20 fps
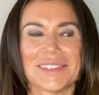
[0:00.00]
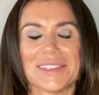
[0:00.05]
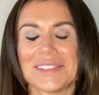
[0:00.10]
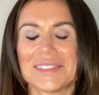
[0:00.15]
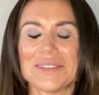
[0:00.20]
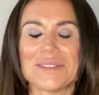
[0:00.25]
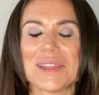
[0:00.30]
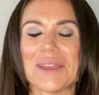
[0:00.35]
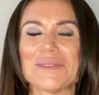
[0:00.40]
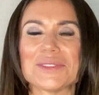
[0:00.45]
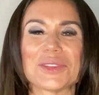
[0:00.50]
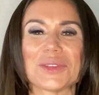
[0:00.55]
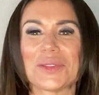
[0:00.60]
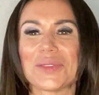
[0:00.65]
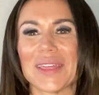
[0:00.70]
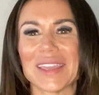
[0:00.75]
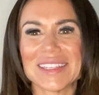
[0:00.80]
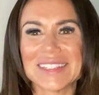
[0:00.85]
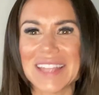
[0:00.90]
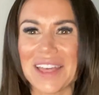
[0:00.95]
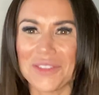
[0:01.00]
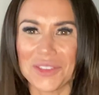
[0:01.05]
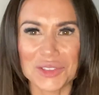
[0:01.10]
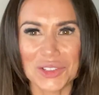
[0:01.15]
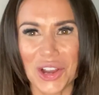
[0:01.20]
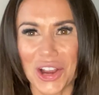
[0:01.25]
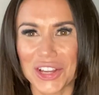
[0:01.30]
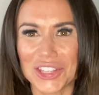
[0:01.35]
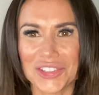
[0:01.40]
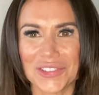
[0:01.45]
sometimes they'll like send those
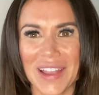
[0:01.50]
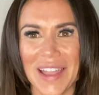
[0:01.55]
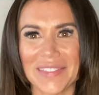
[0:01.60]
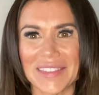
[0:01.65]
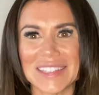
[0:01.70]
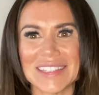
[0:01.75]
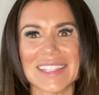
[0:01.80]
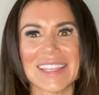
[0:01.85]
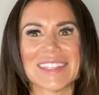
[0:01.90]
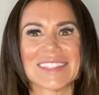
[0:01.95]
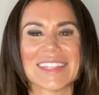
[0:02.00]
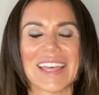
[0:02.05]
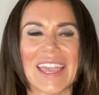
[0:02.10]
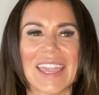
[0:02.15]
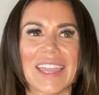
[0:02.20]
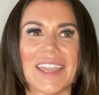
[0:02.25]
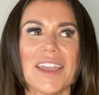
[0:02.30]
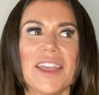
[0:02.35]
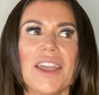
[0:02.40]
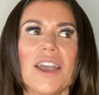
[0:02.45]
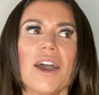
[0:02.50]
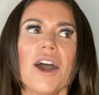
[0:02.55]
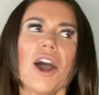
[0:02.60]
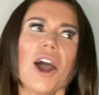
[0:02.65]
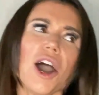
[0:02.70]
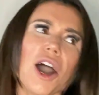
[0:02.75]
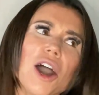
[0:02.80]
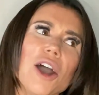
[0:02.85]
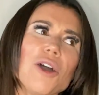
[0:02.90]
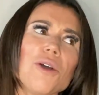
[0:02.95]
cards around that says like,
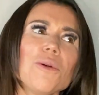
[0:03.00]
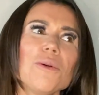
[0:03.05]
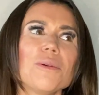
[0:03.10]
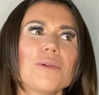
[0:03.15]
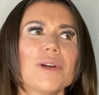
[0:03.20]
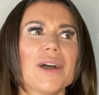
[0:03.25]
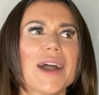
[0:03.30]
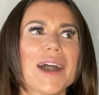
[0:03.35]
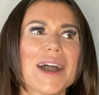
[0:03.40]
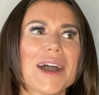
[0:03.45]
oh,